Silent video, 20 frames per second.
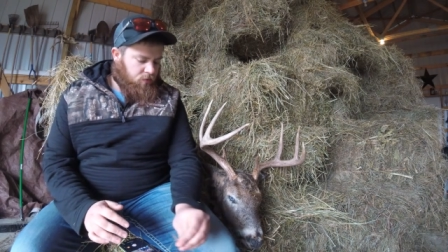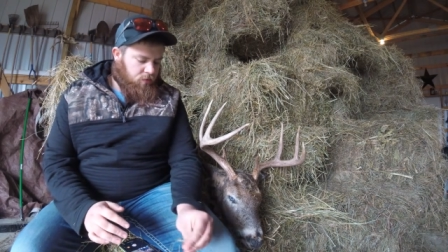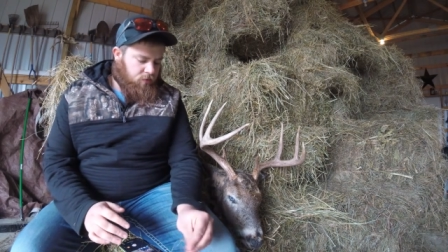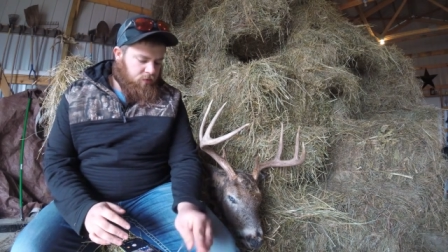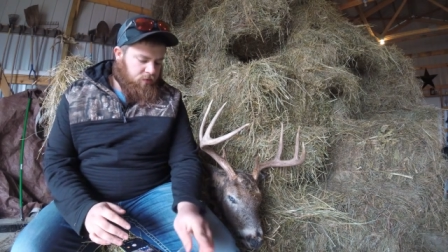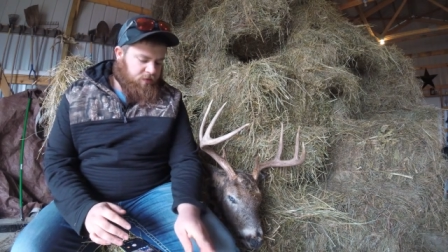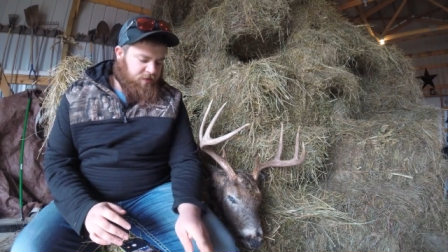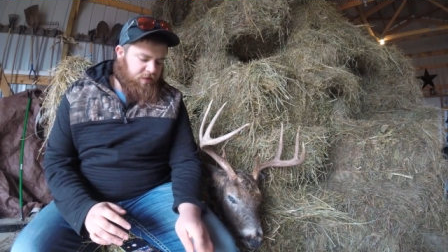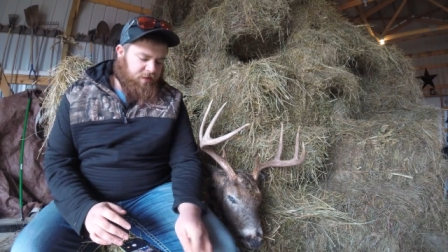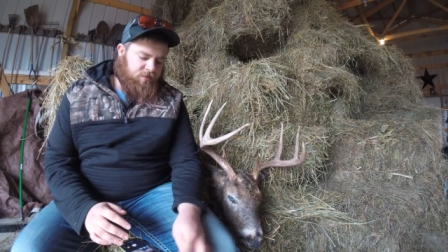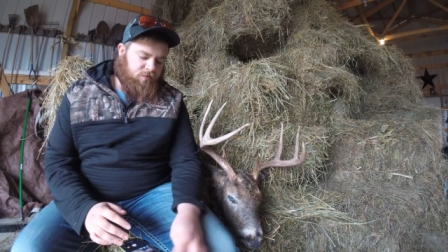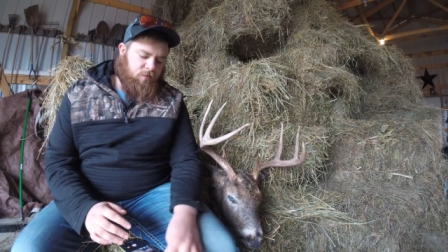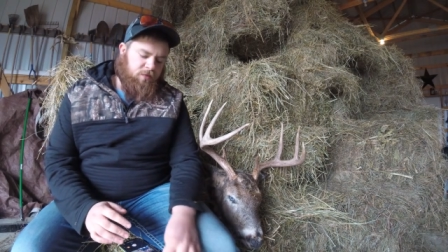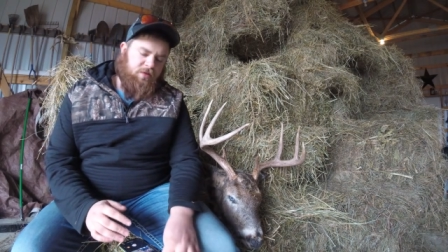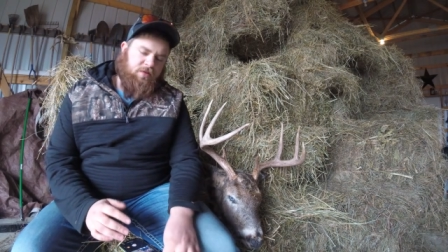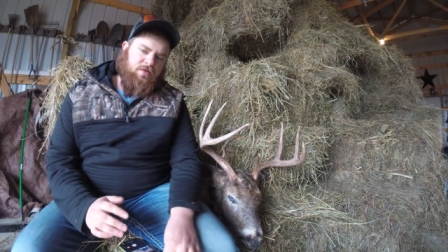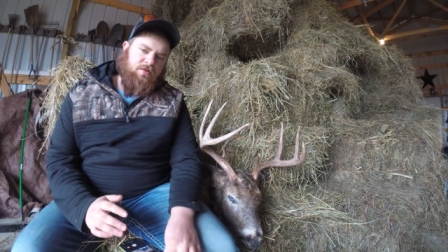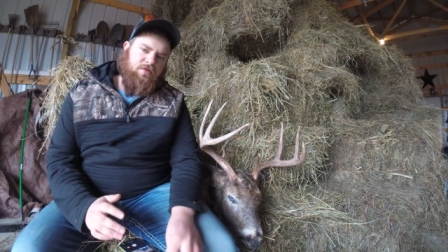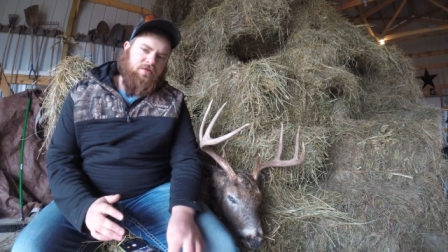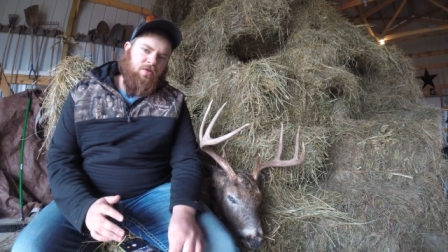stick
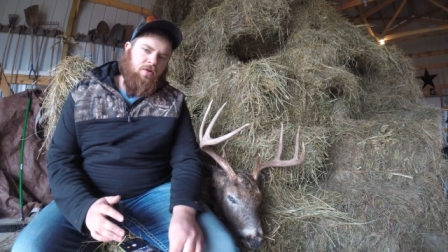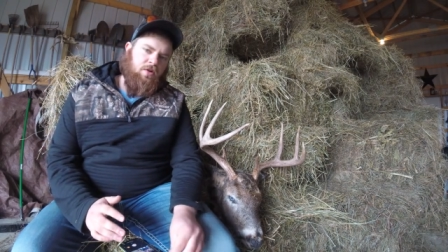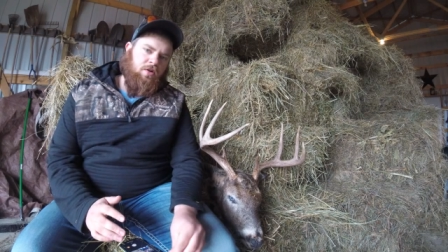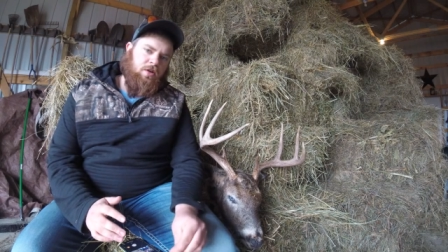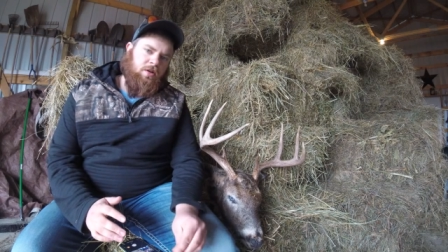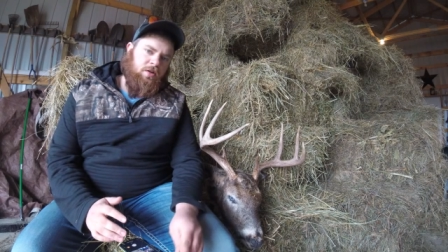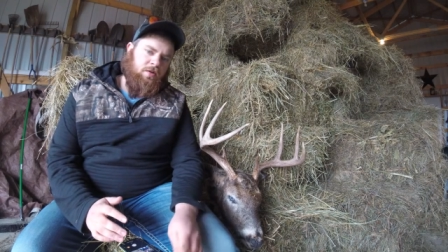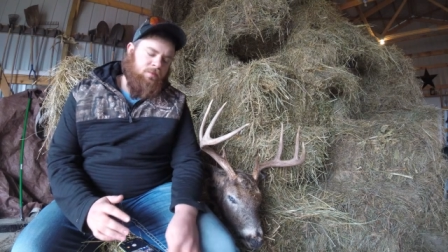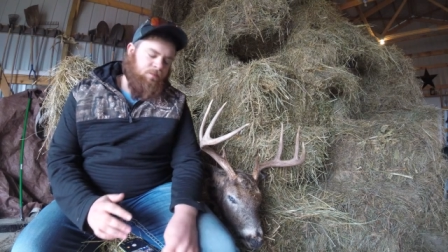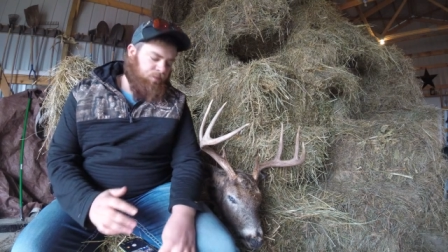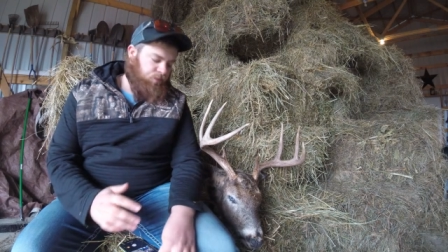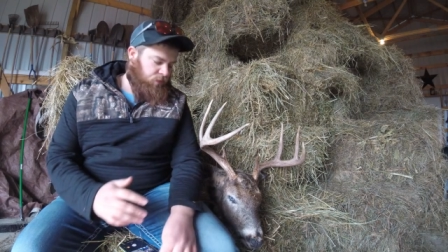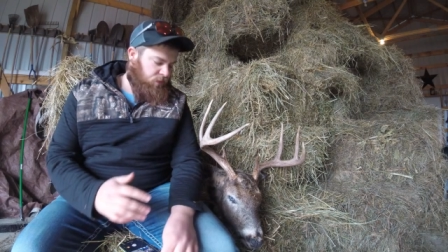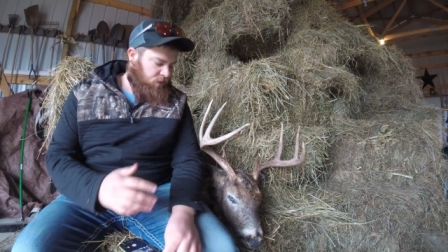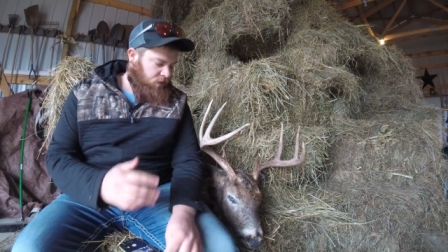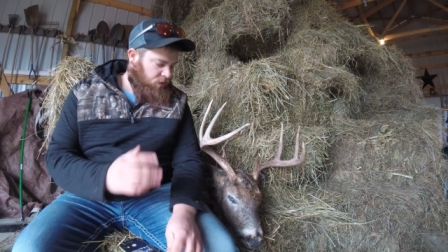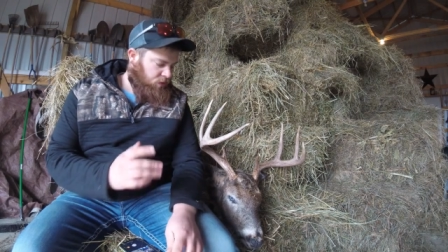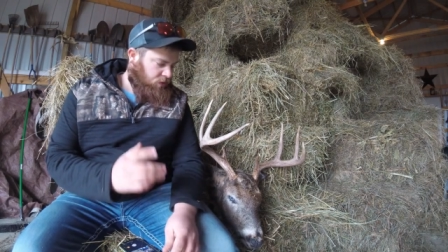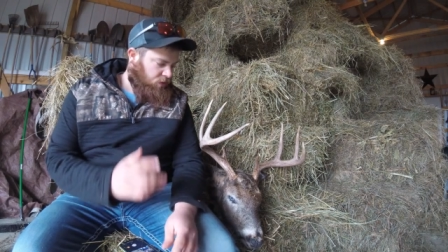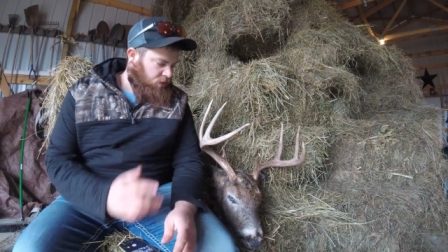with the story.
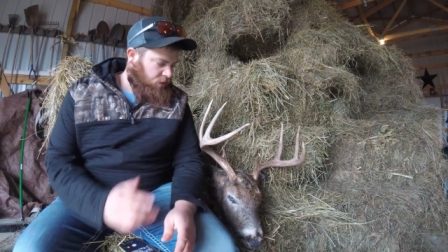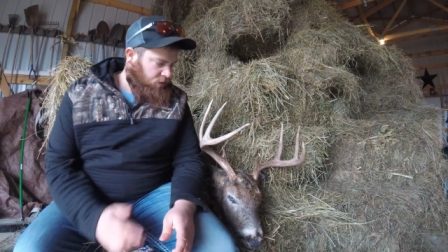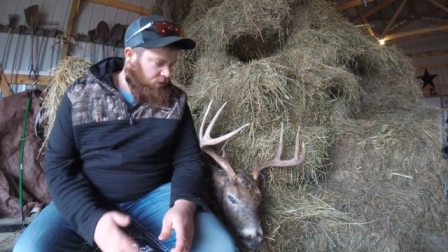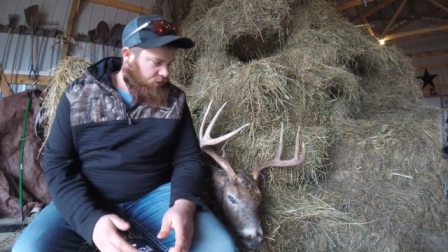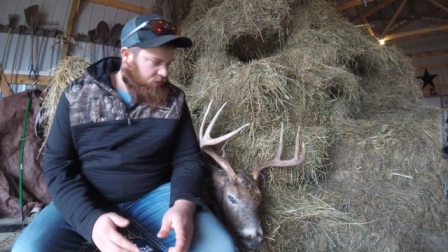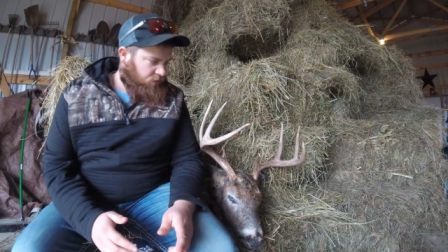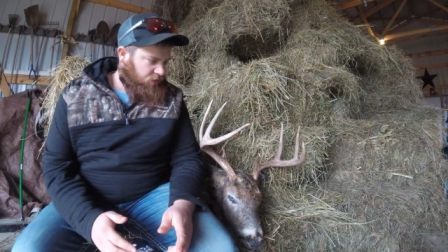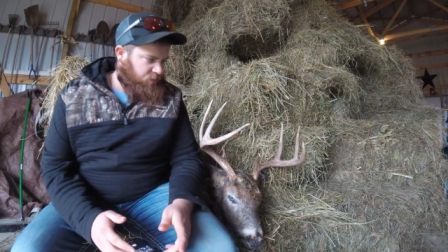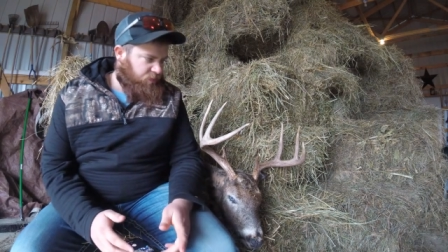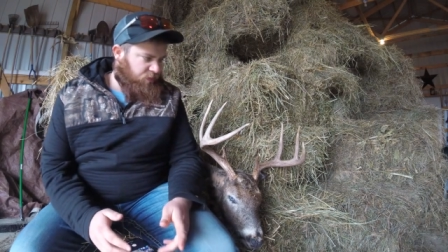This